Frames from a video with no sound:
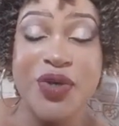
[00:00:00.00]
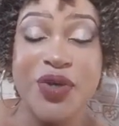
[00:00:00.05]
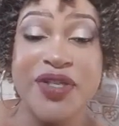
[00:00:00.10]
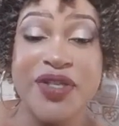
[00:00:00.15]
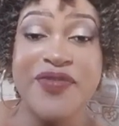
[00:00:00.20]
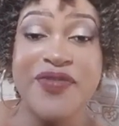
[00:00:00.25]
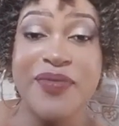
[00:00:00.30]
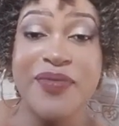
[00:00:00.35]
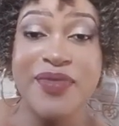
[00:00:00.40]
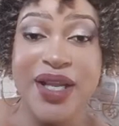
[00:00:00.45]

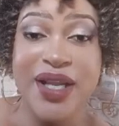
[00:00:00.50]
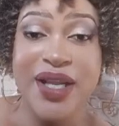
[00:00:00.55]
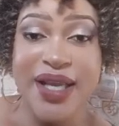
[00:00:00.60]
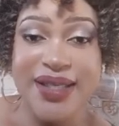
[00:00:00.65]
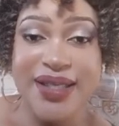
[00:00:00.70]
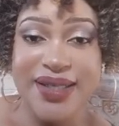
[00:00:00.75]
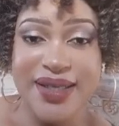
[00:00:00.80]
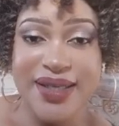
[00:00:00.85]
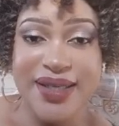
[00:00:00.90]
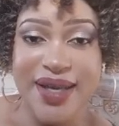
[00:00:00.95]
It was
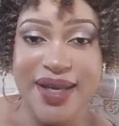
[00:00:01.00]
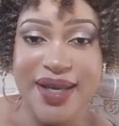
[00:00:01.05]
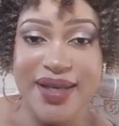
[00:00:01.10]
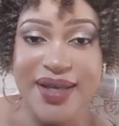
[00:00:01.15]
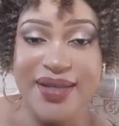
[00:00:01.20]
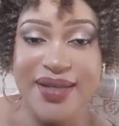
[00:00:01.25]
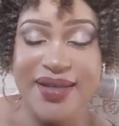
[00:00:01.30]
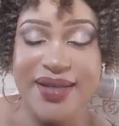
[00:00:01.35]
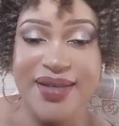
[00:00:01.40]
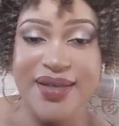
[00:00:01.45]

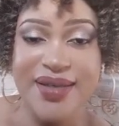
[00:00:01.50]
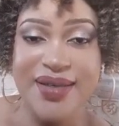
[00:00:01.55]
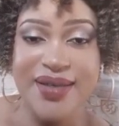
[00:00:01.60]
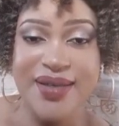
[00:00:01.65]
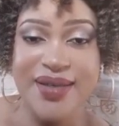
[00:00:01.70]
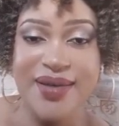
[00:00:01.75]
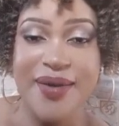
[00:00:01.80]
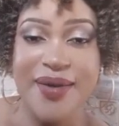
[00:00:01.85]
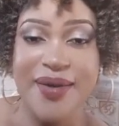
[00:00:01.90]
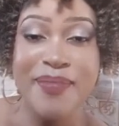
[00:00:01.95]

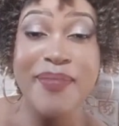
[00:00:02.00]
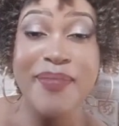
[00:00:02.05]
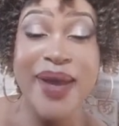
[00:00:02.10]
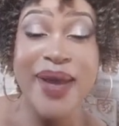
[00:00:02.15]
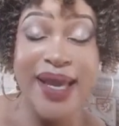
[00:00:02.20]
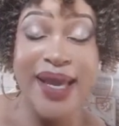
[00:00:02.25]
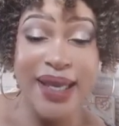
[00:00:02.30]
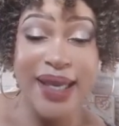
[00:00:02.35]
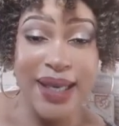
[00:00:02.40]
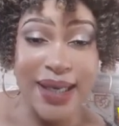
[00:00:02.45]
formulated
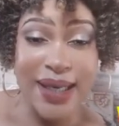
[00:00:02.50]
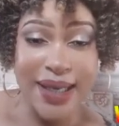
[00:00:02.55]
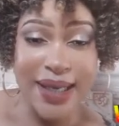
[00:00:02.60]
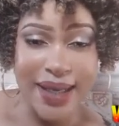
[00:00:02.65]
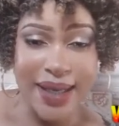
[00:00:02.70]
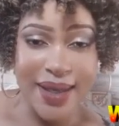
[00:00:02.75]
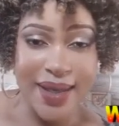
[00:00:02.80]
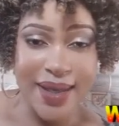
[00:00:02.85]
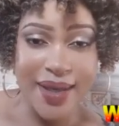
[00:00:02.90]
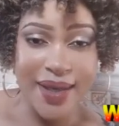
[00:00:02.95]

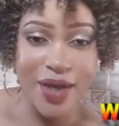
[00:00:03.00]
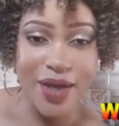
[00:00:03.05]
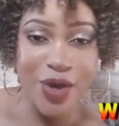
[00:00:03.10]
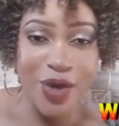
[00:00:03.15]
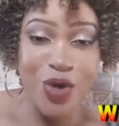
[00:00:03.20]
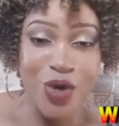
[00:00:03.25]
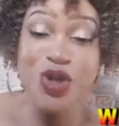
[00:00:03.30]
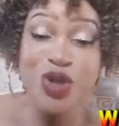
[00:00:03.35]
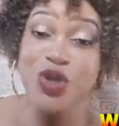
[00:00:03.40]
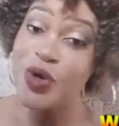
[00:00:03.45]
mainly,
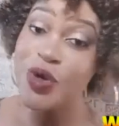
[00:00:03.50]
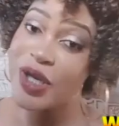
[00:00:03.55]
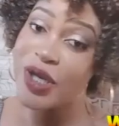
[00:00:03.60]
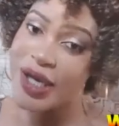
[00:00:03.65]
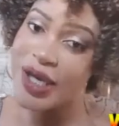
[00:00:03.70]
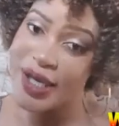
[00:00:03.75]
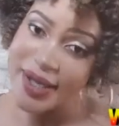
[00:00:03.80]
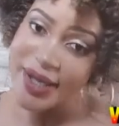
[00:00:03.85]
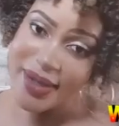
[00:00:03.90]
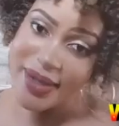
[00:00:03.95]

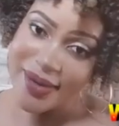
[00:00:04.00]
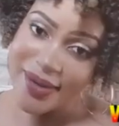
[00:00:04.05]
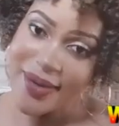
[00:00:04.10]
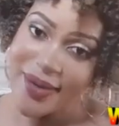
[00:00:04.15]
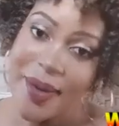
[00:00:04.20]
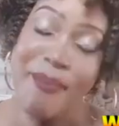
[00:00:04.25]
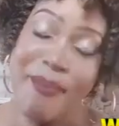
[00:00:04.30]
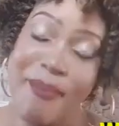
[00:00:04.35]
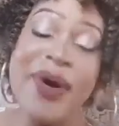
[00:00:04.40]
not only,